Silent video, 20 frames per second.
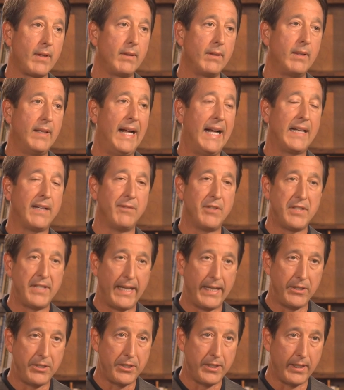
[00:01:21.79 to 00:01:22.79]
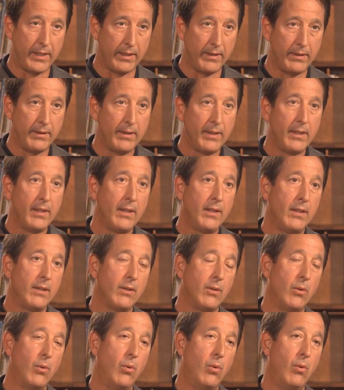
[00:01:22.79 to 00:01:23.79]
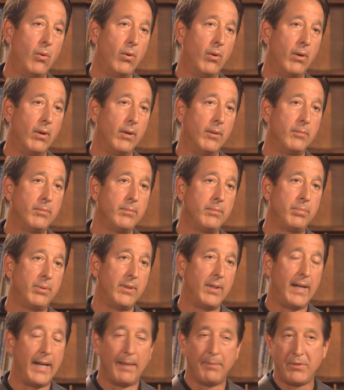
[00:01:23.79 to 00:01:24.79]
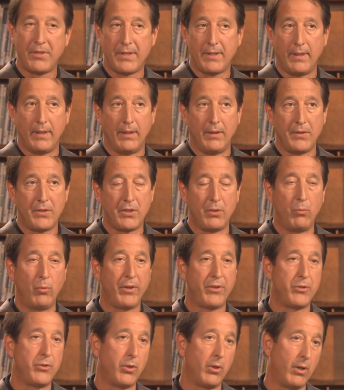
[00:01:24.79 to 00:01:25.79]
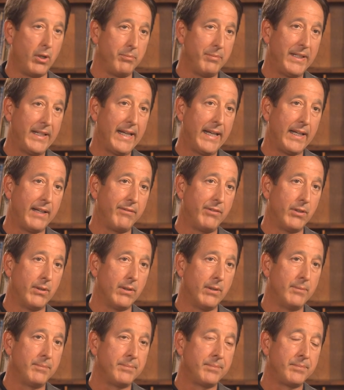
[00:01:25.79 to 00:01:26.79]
lack of attention, or perhaps some withdrawn behavior,